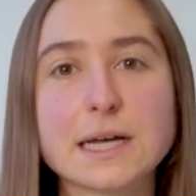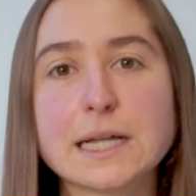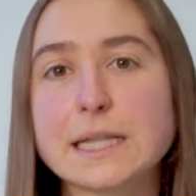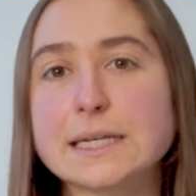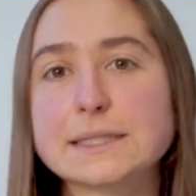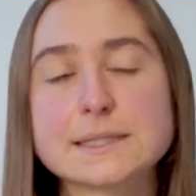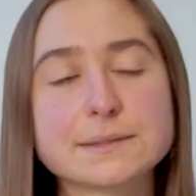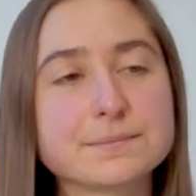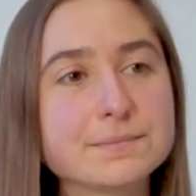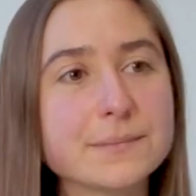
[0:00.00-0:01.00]

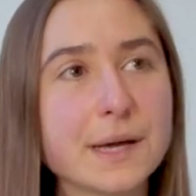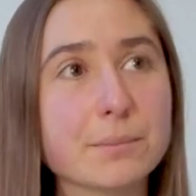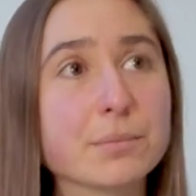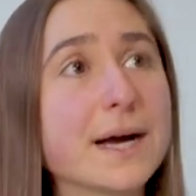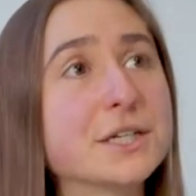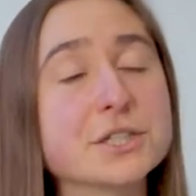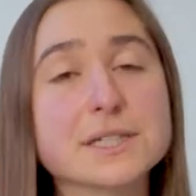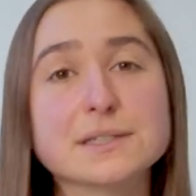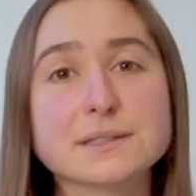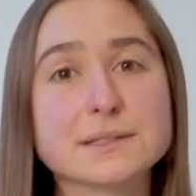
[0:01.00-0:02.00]
Clicks,
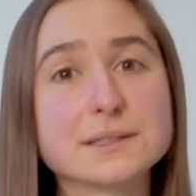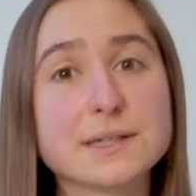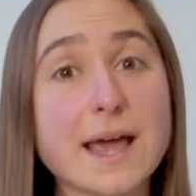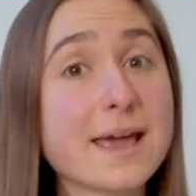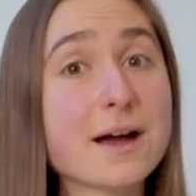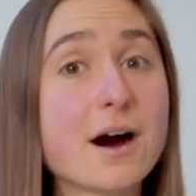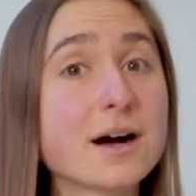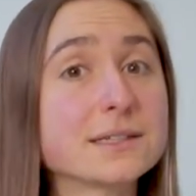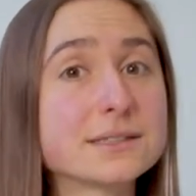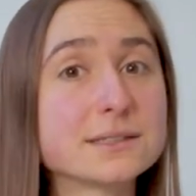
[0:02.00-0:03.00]
impressions,
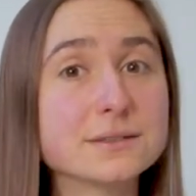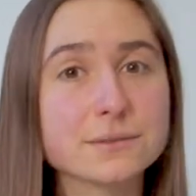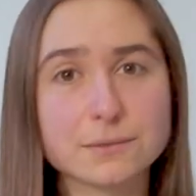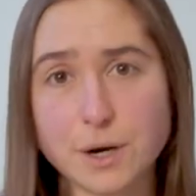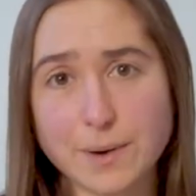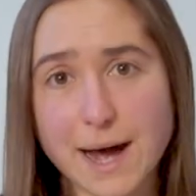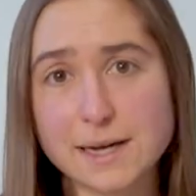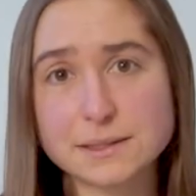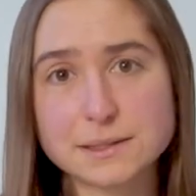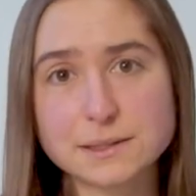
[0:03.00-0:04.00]
ACOS,
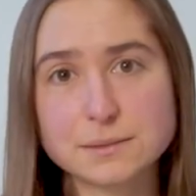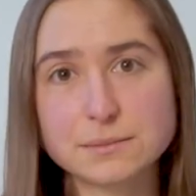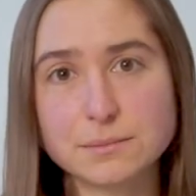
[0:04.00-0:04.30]
ROAS,